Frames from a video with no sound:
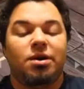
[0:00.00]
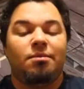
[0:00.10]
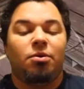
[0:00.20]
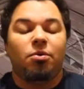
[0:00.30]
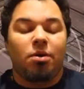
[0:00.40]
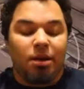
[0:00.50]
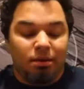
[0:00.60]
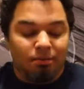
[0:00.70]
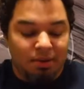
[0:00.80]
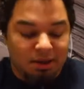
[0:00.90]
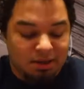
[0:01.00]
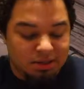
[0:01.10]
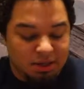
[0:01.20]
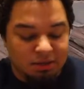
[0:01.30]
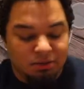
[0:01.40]
number one
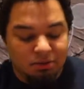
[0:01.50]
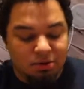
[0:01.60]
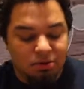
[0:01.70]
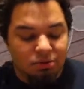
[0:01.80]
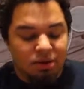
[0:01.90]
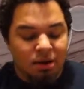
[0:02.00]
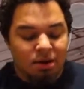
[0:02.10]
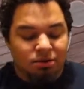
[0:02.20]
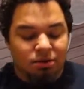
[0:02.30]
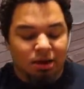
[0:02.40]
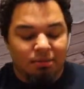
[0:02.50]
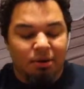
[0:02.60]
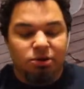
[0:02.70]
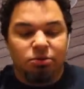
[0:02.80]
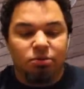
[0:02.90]
biggest thing to do. So get a
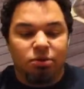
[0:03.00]
bunch of